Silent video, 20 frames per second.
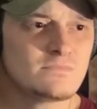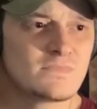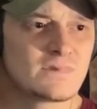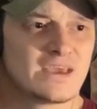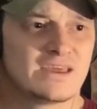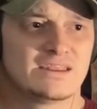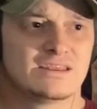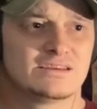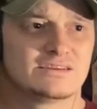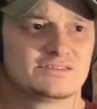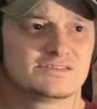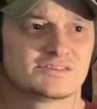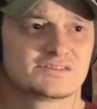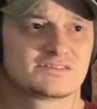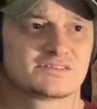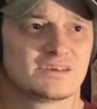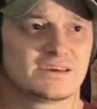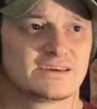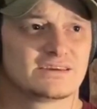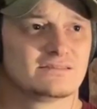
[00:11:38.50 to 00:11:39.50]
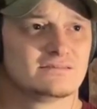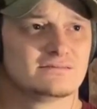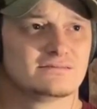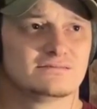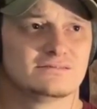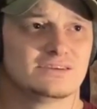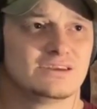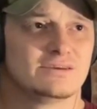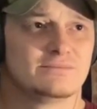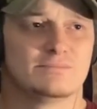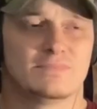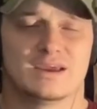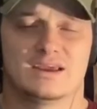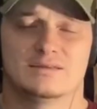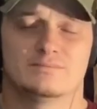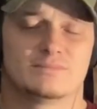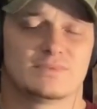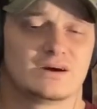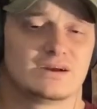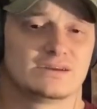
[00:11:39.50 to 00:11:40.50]
and it just like it
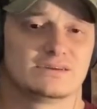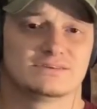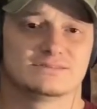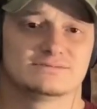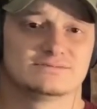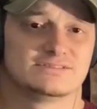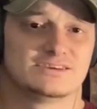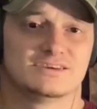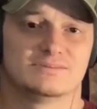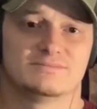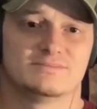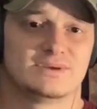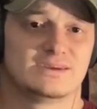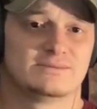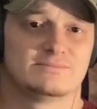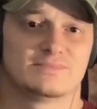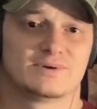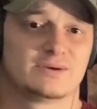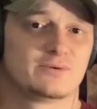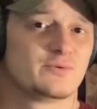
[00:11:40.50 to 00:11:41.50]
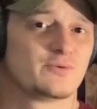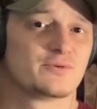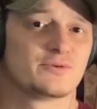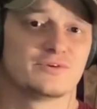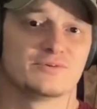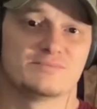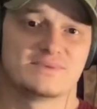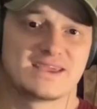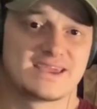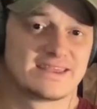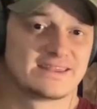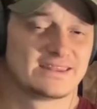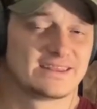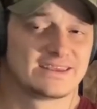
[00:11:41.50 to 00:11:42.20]
made my it made my world, man.